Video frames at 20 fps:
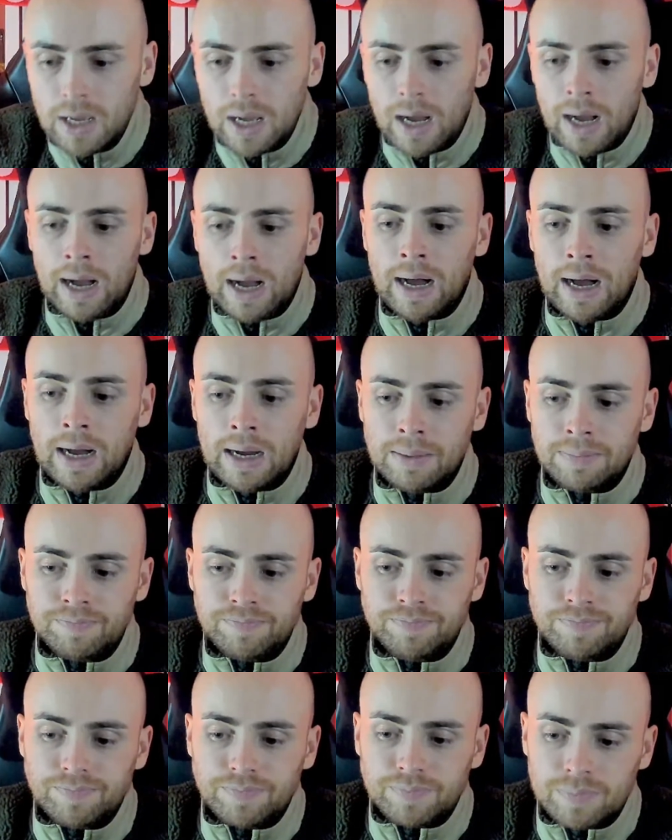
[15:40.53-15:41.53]

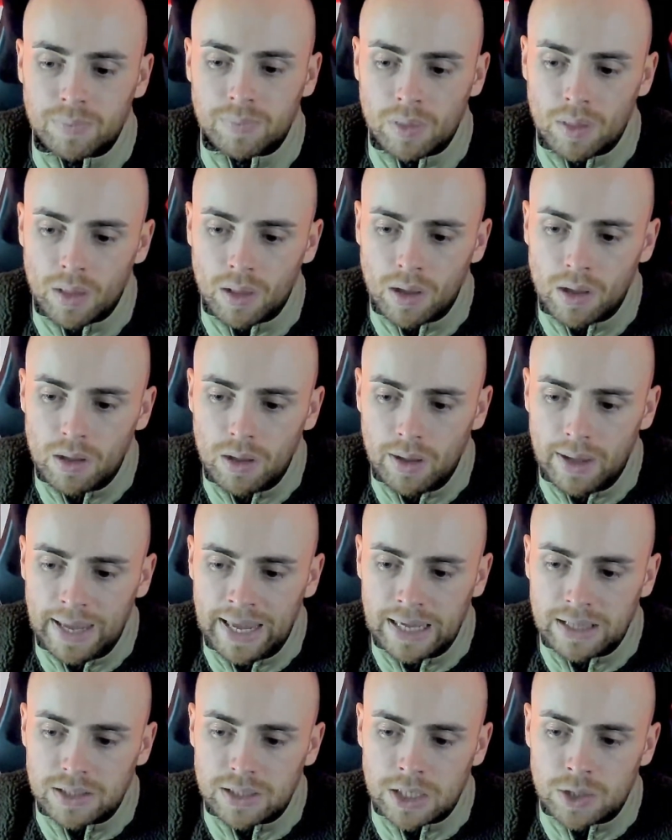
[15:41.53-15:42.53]

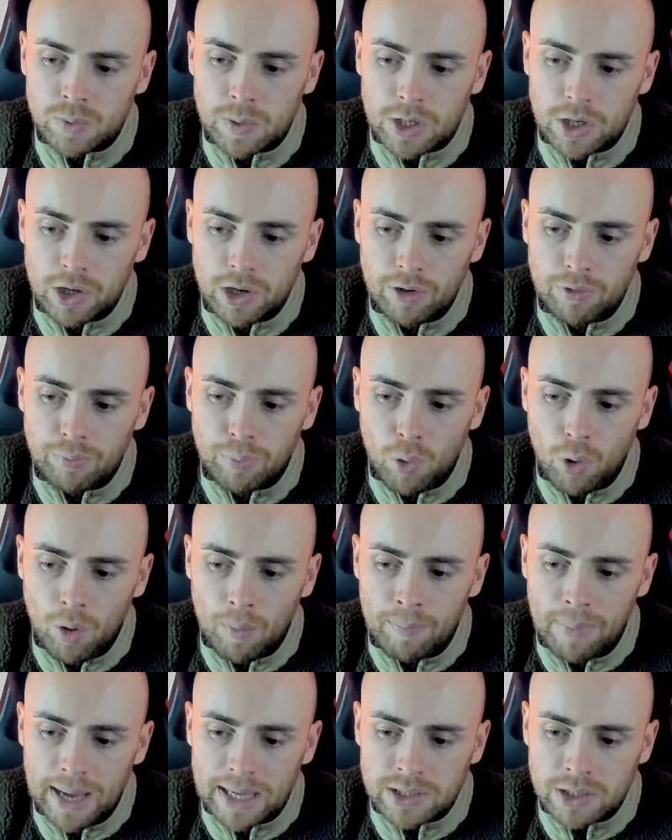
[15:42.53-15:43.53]
Ian says we could have
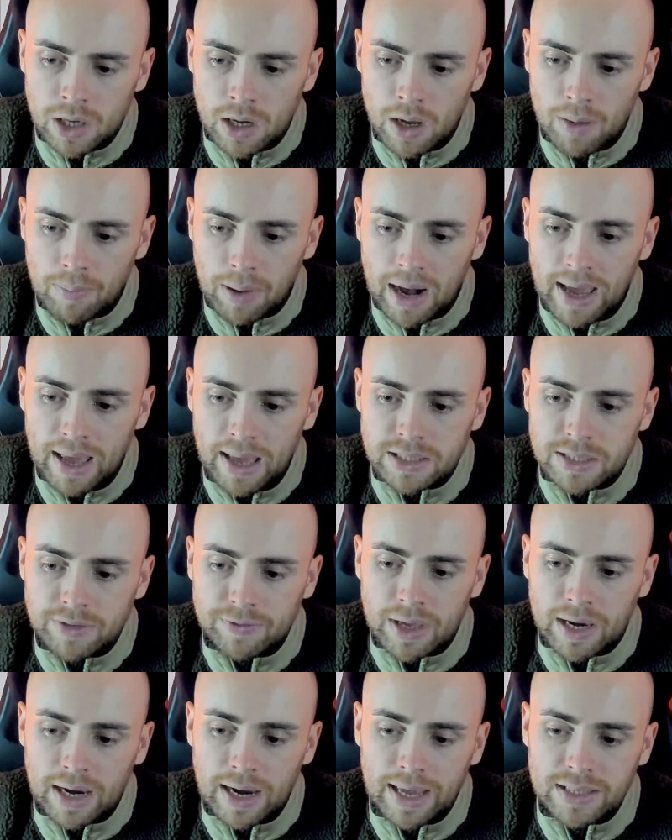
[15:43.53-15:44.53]
bought better players if
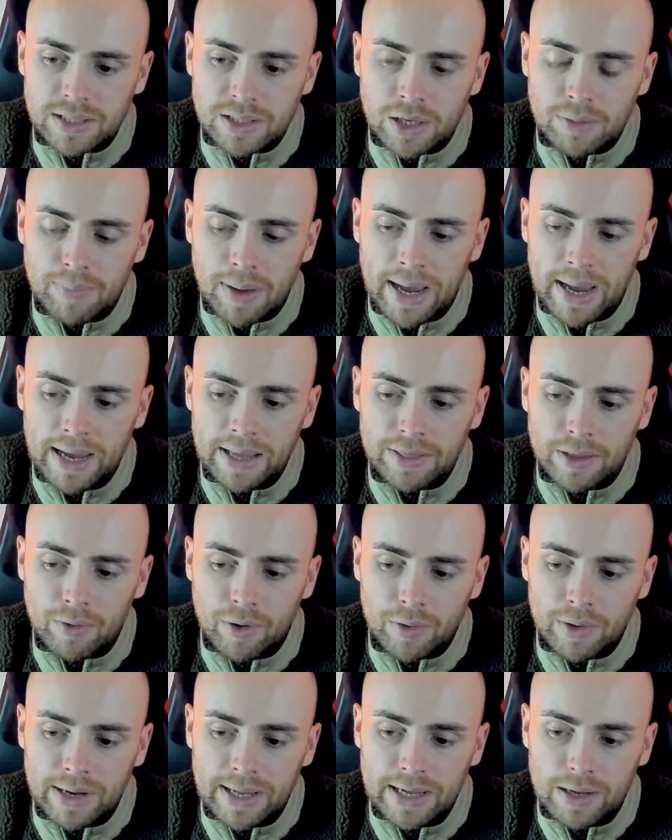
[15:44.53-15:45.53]
the Glazers had paid their
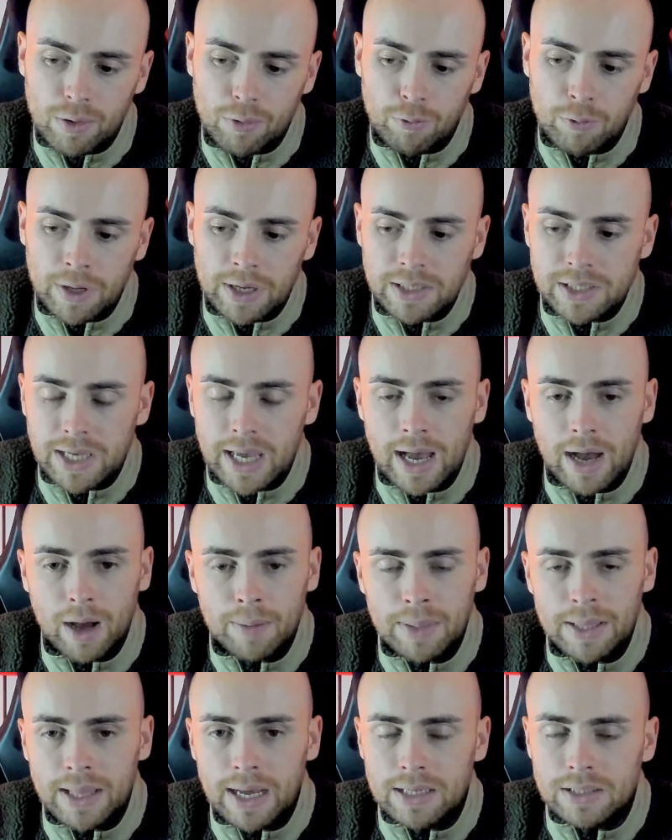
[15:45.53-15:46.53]
own legal fees. Yeah, I
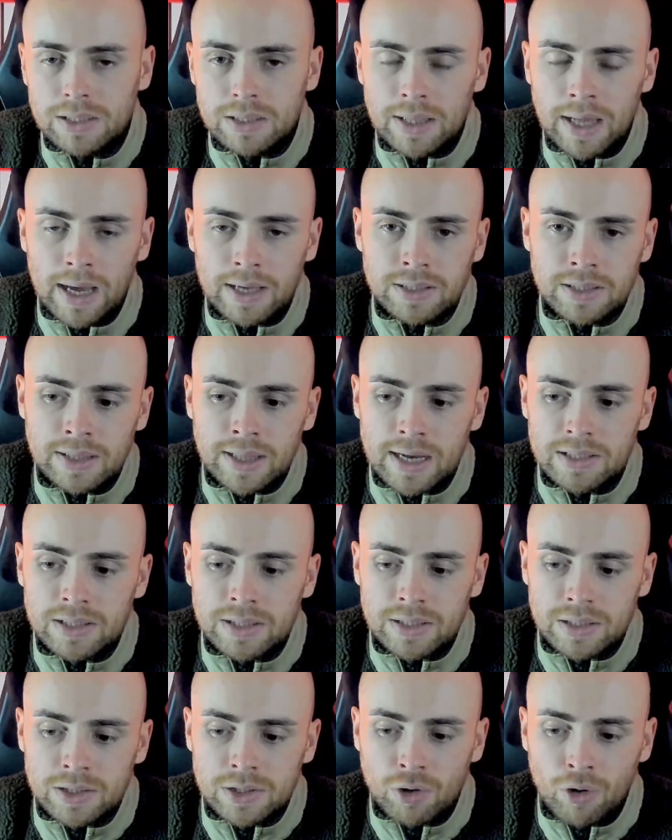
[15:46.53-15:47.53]
mean, that's a
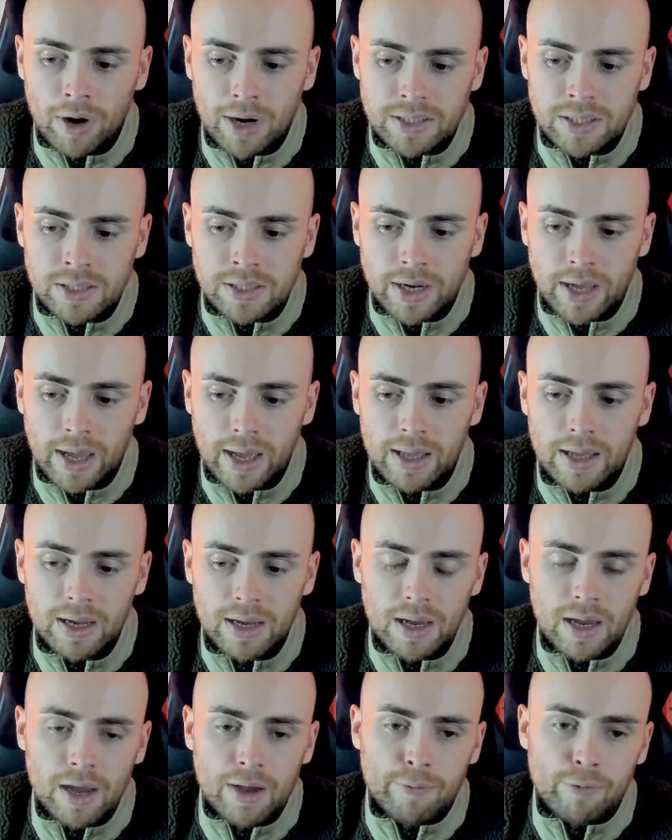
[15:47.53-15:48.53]
disgrace, isn't it?
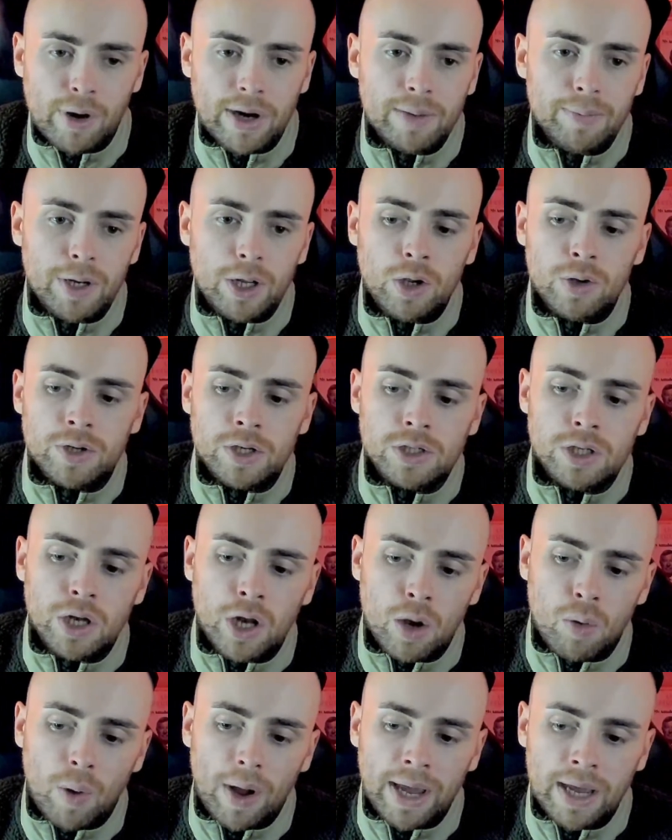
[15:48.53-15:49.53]
For anybody who doesn't
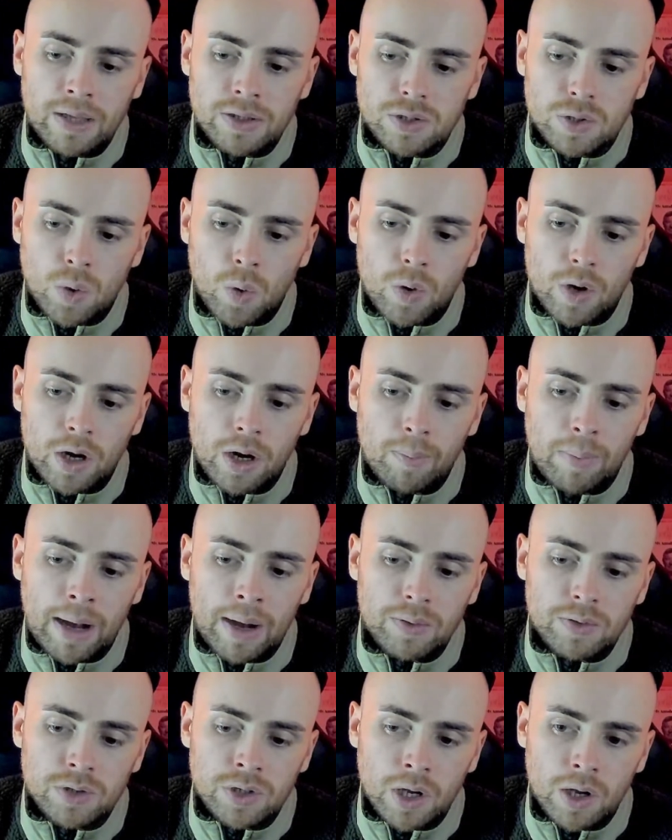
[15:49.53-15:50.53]
know what Ian's talking
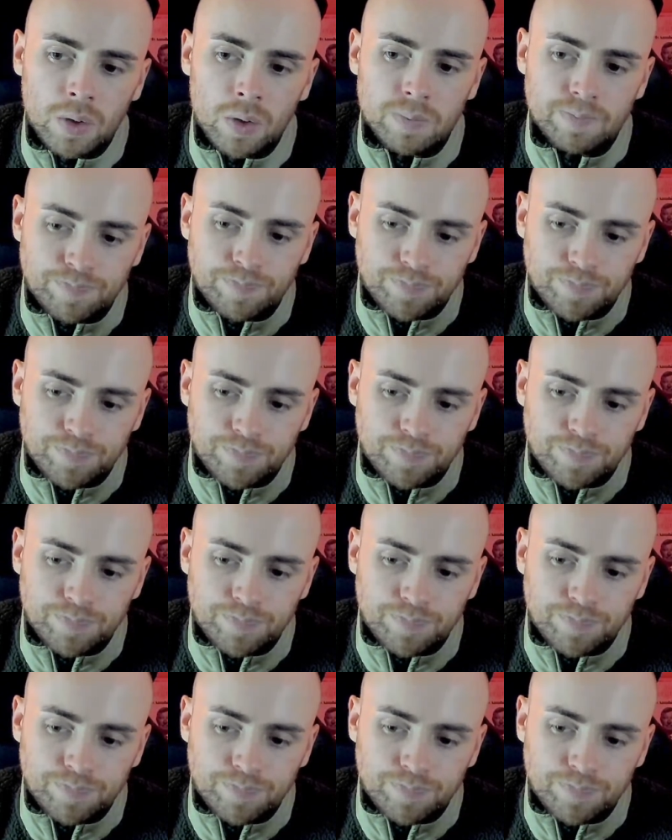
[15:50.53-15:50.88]
about, so